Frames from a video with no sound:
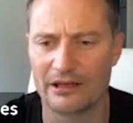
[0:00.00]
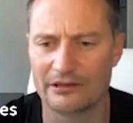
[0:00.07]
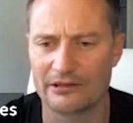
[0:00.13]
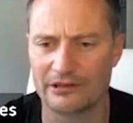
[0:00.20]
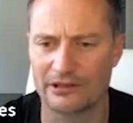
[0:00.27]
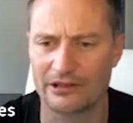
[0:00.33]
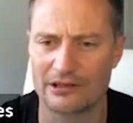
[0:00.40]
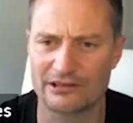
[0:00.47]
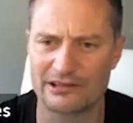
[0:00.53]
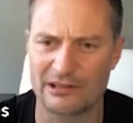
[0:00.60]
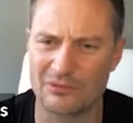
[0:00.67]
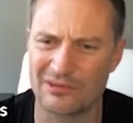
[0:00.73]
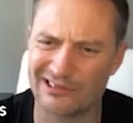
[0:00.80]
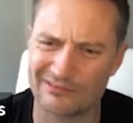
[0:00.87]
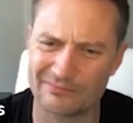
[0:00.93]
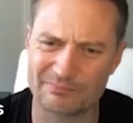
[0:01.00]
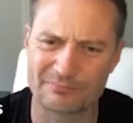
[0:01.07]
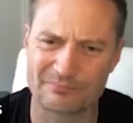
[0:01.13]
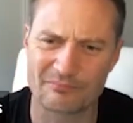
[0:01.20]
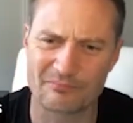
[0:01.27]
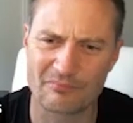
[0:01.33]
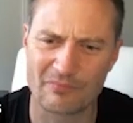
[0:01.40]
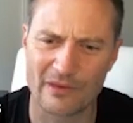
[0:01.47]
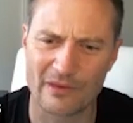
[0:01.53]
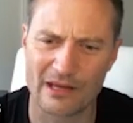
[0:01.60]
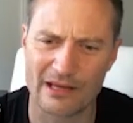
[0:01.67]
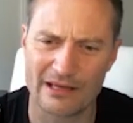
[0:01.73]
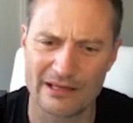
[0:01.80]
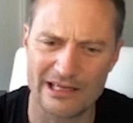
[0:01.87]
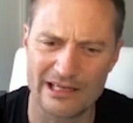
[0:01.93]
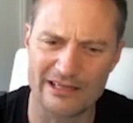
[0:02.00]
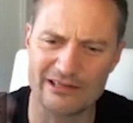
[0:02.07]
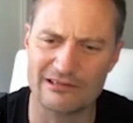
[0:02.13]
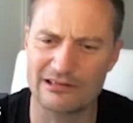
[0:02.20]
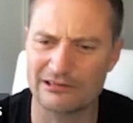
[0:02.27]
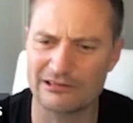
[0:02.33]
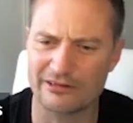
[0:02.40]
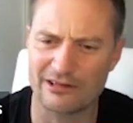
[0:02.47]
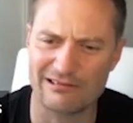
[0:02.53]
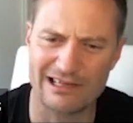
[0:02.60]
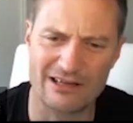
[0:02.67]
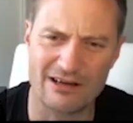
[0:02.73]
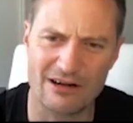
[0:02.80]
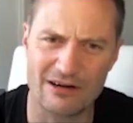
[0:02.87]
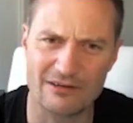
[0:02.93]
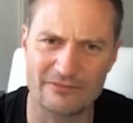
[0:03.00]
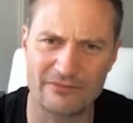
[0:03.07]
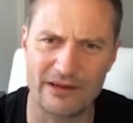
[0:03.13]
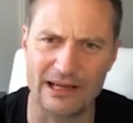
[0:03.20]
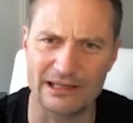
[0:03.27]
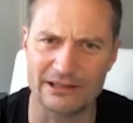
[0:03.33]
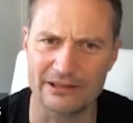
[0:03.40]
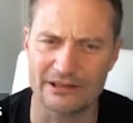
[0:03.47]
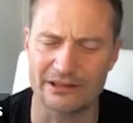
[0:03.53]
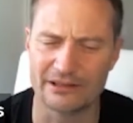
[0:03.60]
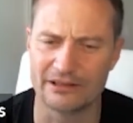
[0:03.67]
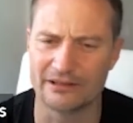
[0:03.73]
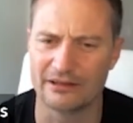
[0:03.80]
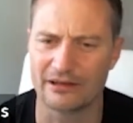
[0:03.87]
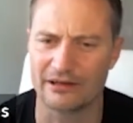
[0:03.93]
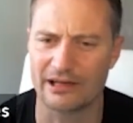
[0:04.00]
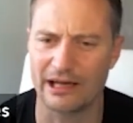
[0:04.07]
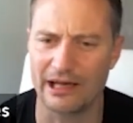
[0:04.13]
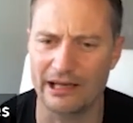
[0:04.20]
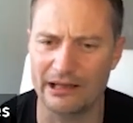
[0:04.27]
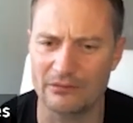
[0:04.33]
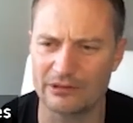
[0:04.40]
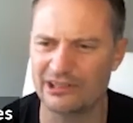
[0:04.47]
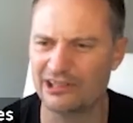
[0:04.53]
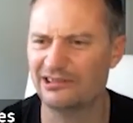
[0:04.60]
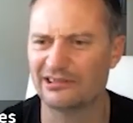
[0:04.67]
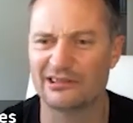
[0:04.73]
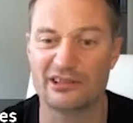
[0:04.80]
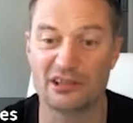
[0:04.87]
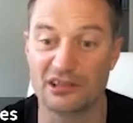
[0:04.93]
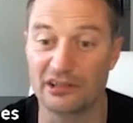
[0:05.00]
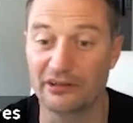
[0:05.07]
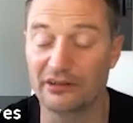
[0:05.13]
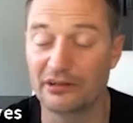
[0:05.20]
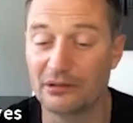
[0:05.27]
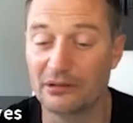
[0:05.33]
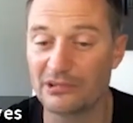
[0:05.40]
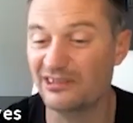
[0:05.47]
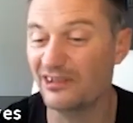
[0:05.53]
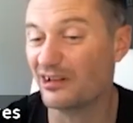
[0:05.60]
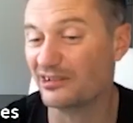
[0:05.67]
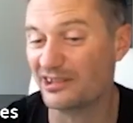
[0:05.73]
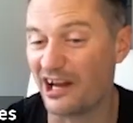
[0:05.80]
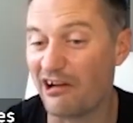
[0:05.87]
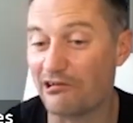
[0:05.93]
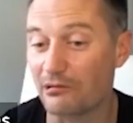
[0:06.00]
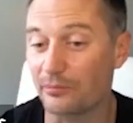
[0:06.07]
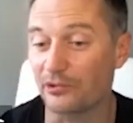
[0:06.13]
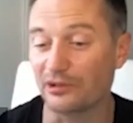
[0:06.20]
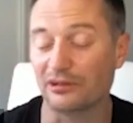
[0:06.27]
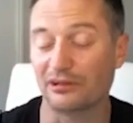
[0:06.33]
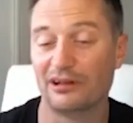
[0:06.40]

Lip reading: So you got to say, well, yeah, they're in heart failure, okay, which isn't good. It's not terrible.